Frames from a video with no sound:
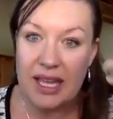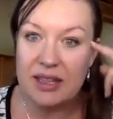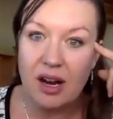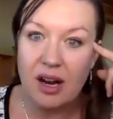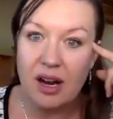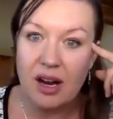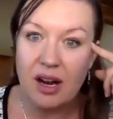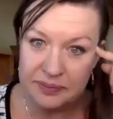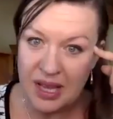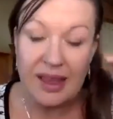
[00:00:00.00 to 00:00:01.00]
had my kids
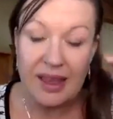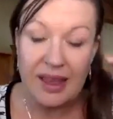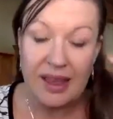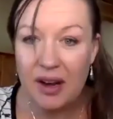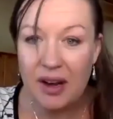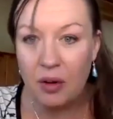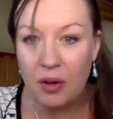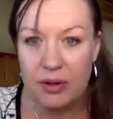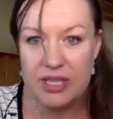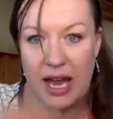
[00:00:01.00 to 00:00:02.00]
in the car. Can't
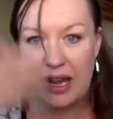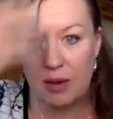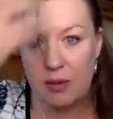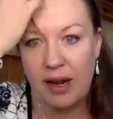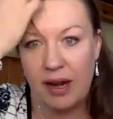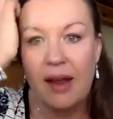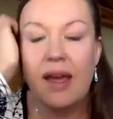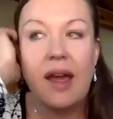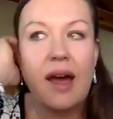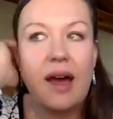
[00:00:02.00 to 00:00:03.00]
find a Whole Foods
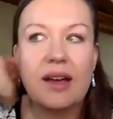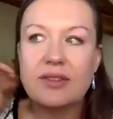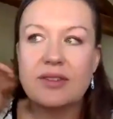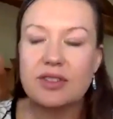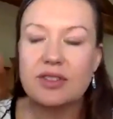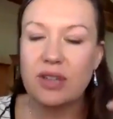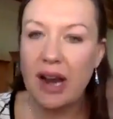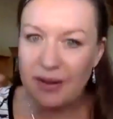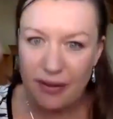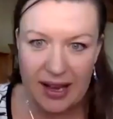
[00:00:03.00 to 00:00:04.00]
anywhere.
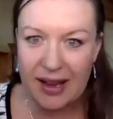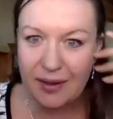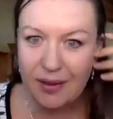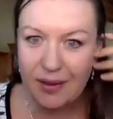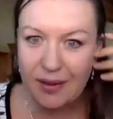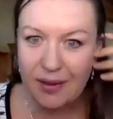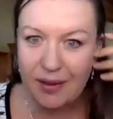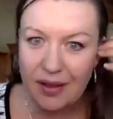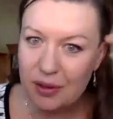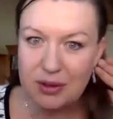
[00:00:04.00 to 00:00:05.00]
Uh, trying to find
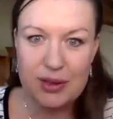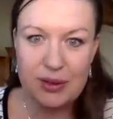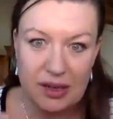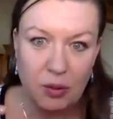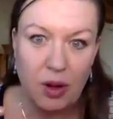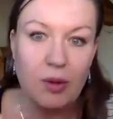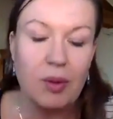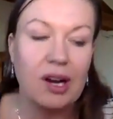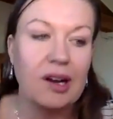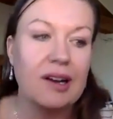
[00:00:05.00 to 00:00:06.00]
like the grocery
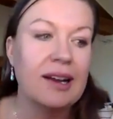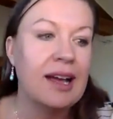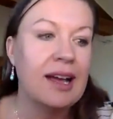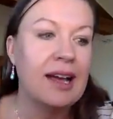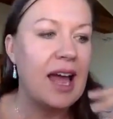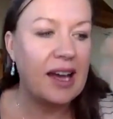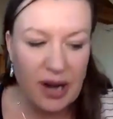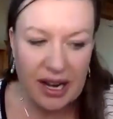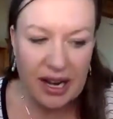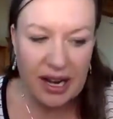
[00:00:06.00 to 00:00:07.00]
stores in a Walmart.
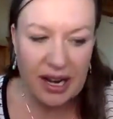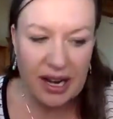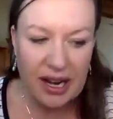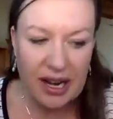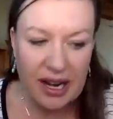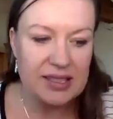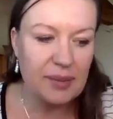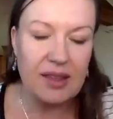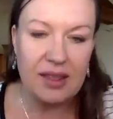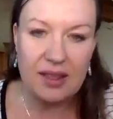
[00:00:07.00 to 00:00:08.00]
Uh, trying to
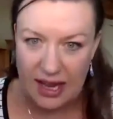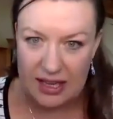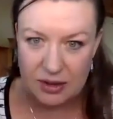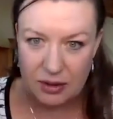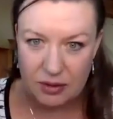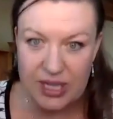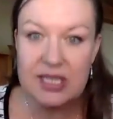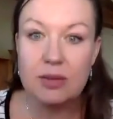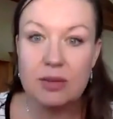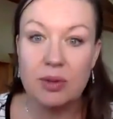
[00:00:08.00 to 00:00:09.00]
find something
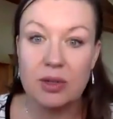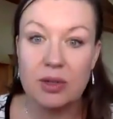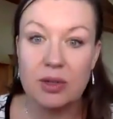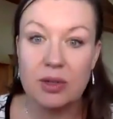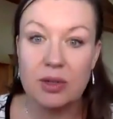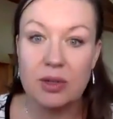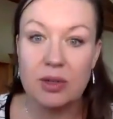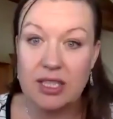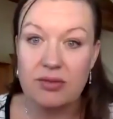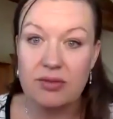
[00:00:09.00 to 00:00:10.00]
that is
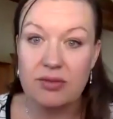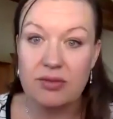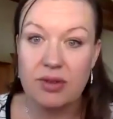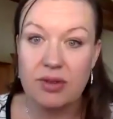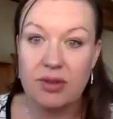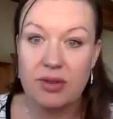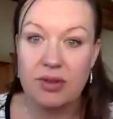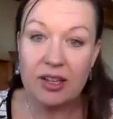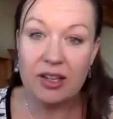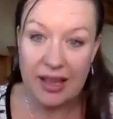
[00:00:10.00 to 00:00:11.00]
reasonable to feed my
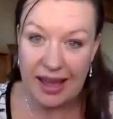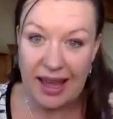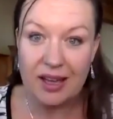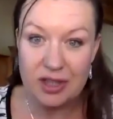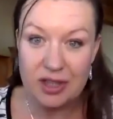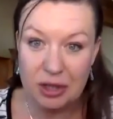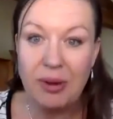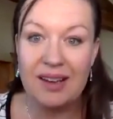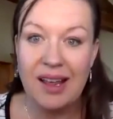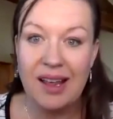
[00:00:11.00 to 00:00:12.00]
children. I literally
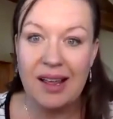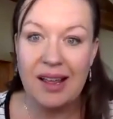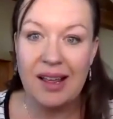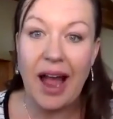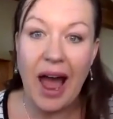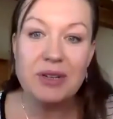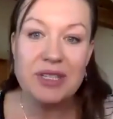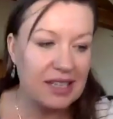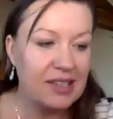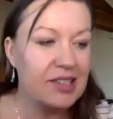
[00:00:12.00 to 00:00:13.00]
can't do it.
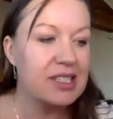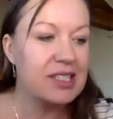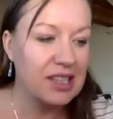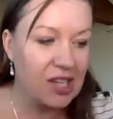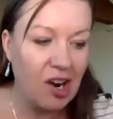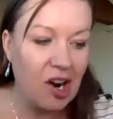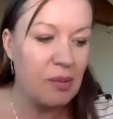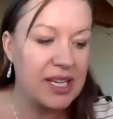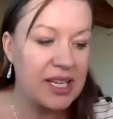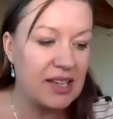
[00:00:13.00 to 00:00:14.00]
Like I was in
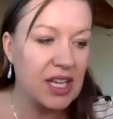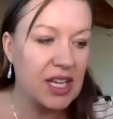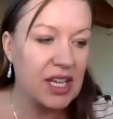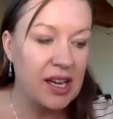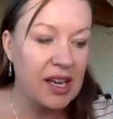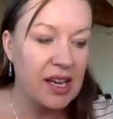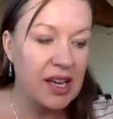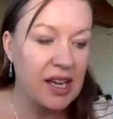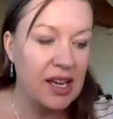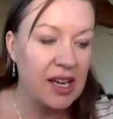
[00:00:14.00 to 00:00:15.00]
tears in the car because
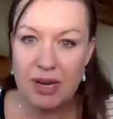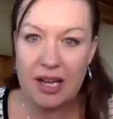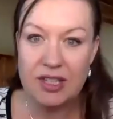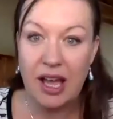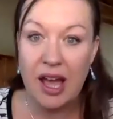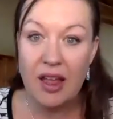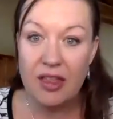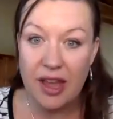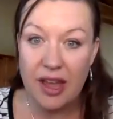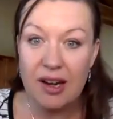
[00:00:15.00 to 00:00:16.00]
I was like telling my
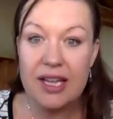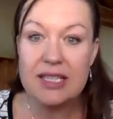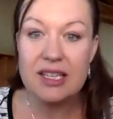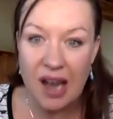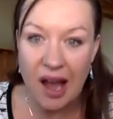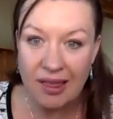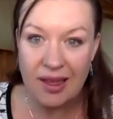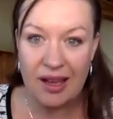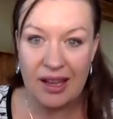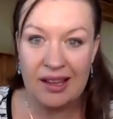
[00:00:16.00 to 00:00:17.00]
husband, I was like, there
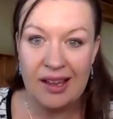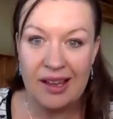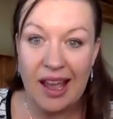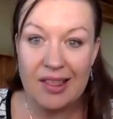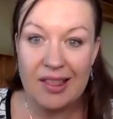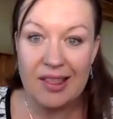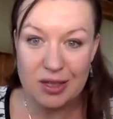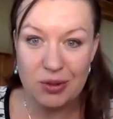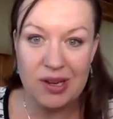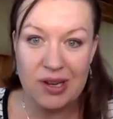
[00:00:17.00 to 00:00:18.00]
is nothing
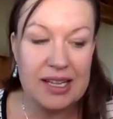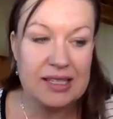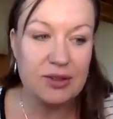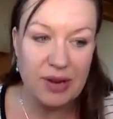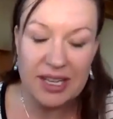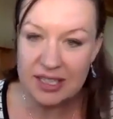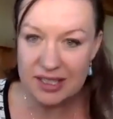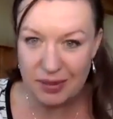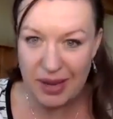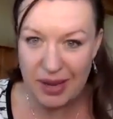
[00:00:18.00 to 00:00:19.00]
in that store
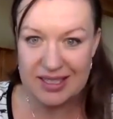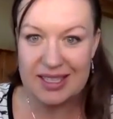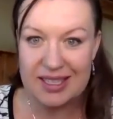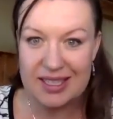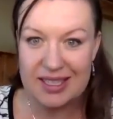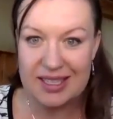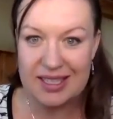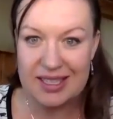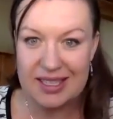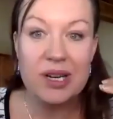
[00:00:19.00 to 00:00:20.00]
that isn't drenched in
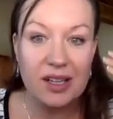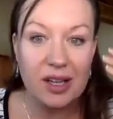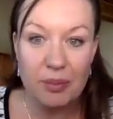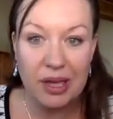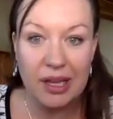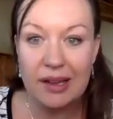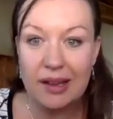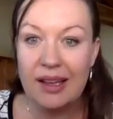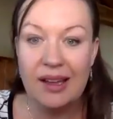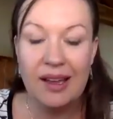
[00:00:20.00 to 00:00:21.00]
pesticides or
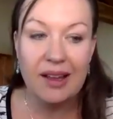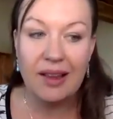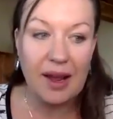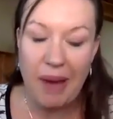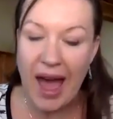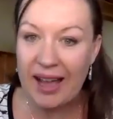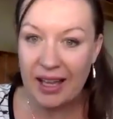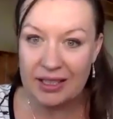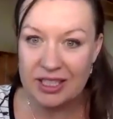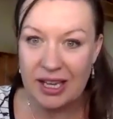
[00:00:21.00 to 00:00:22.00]
isn't completely
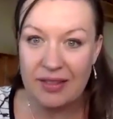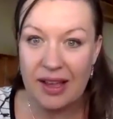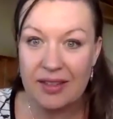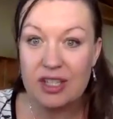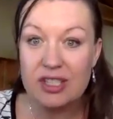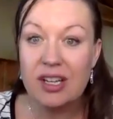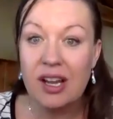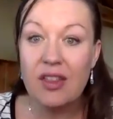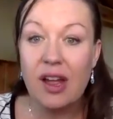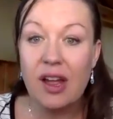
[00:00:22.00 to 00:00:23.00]
like packaged
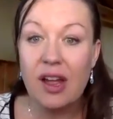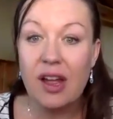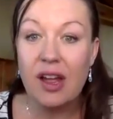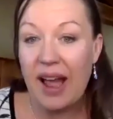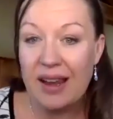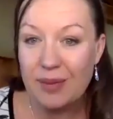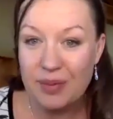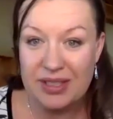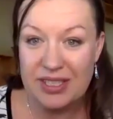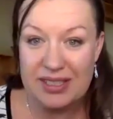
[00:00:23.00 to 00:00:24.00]
and like there's so I
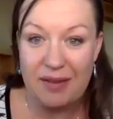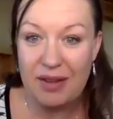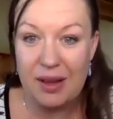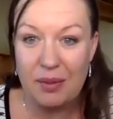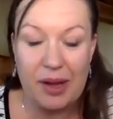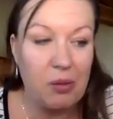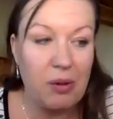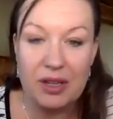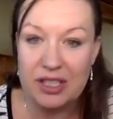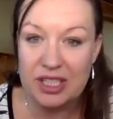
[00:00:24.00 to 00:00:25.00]
end up just giving them
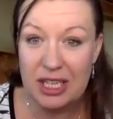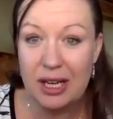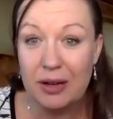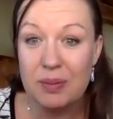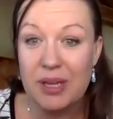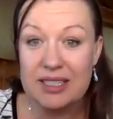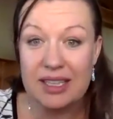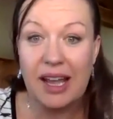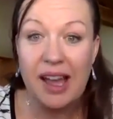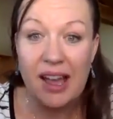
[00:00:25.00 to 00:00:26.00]
like whatever Cheetos
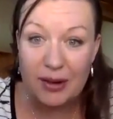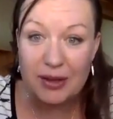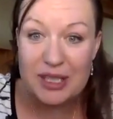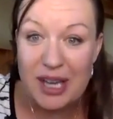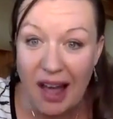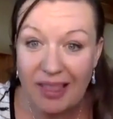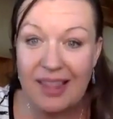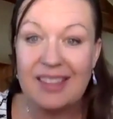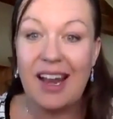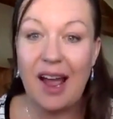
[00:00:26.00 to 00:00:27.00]
because like there's
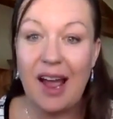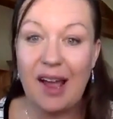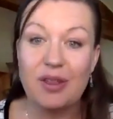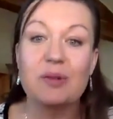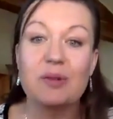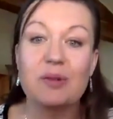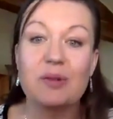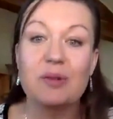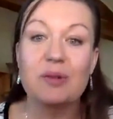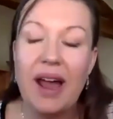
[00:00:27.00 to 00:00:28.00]
nothing that I could there was
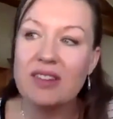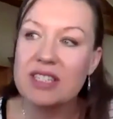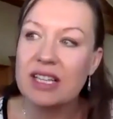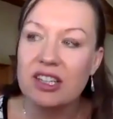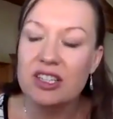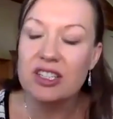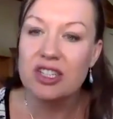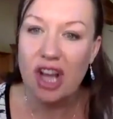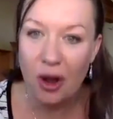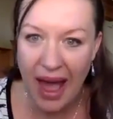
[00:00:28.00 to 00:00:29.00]
no and I was like there's
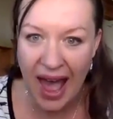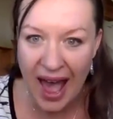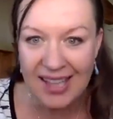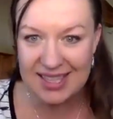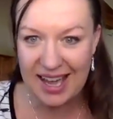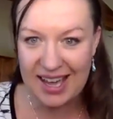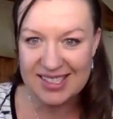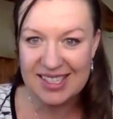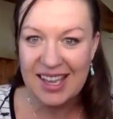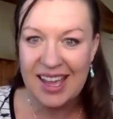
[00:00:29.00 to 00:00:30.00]
no
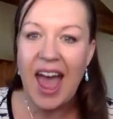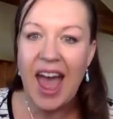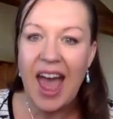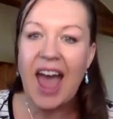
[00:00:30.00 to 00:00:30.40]
access yeah.